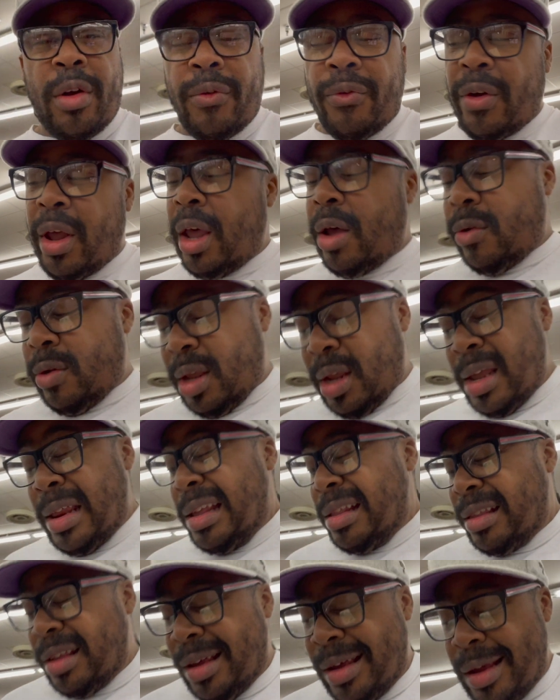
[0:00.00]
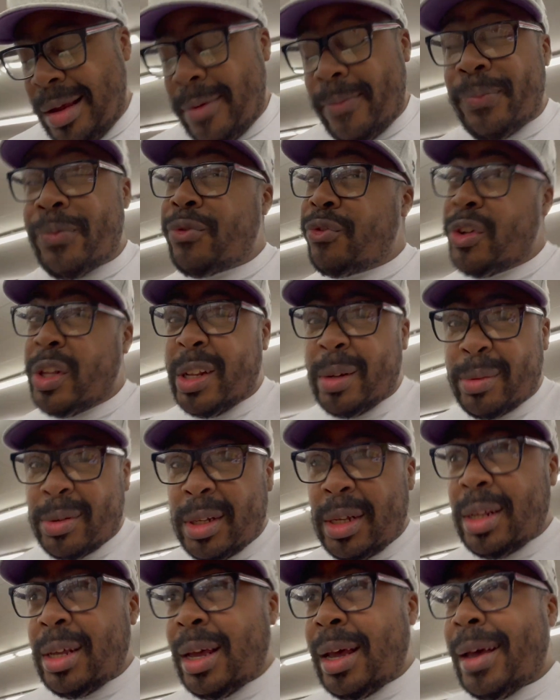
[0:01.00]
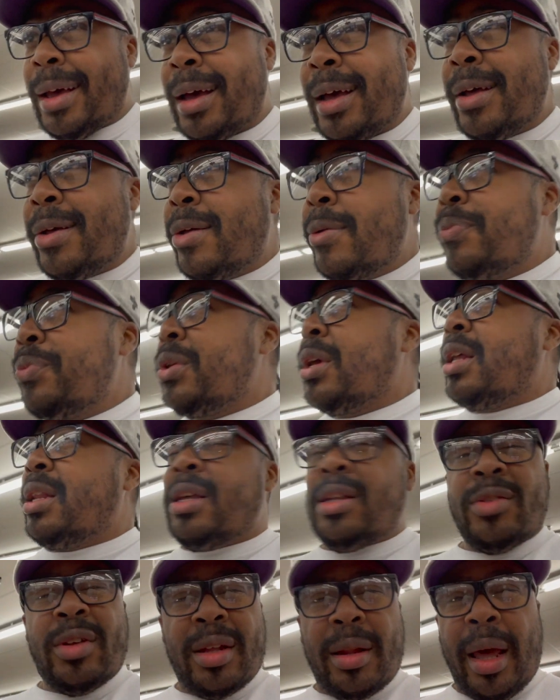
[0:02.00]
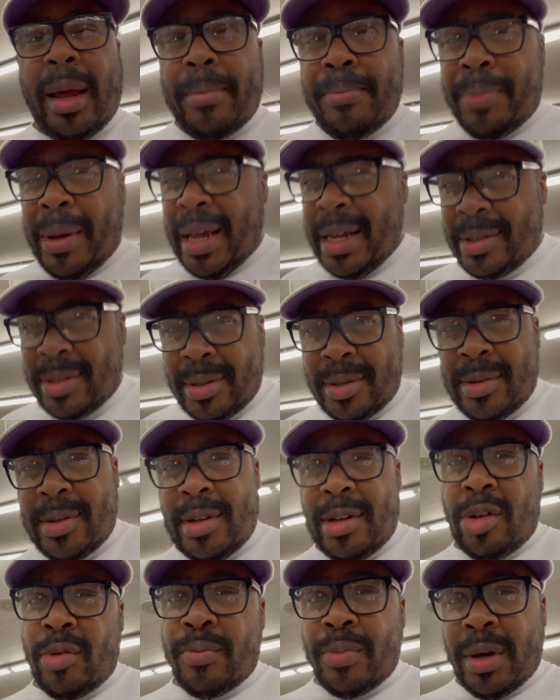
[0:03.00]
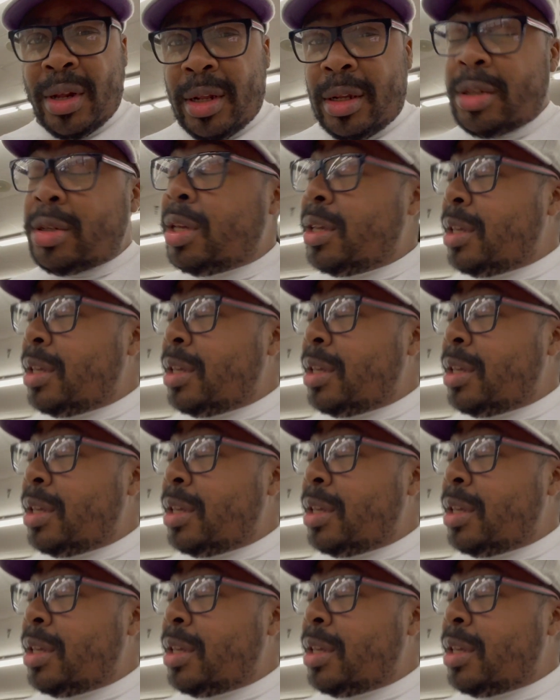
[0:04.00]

found anything Philips CDI. These are like basic stuff, but it's